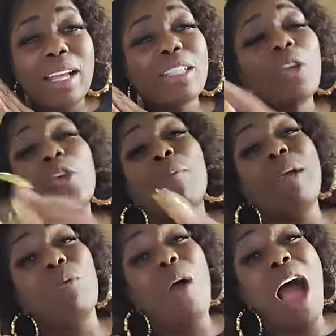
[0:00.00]
So you've
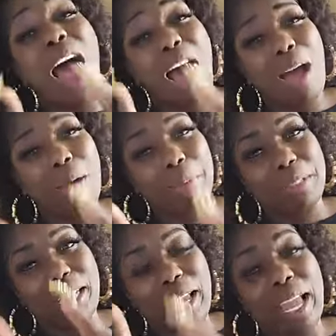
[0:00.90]
been robbed.
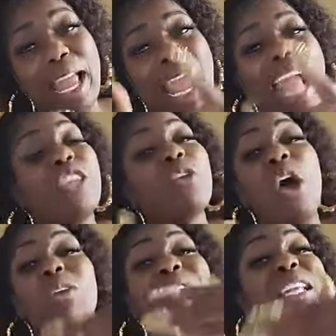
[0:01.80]
And you
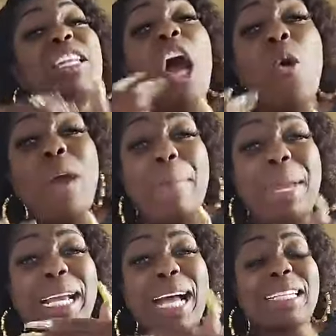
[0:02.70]
don't even know it
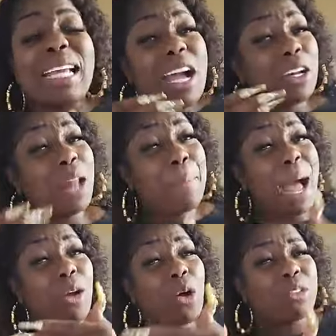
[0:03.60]
because
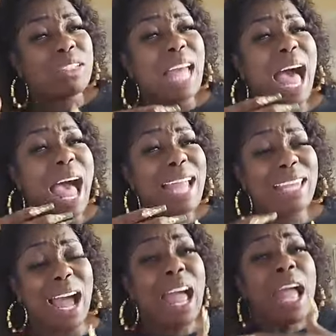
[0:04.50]

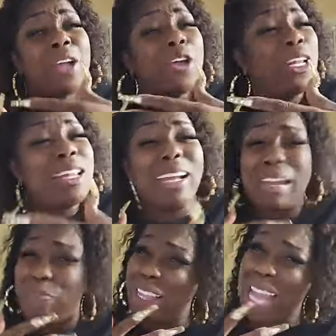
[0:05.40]
Rabakosaya, you're
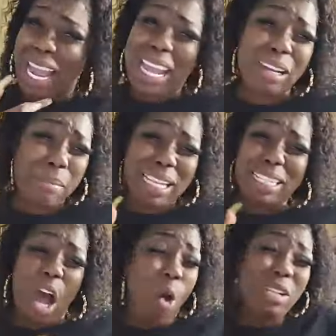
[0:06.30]
looking for the enemy
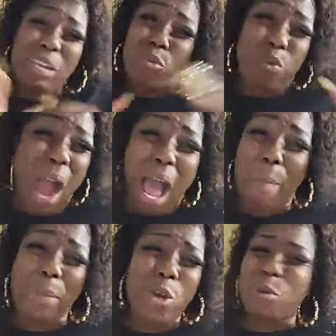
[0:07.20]
to only
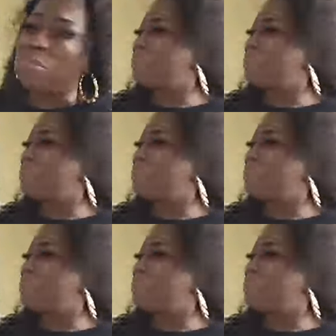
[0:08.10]
rob you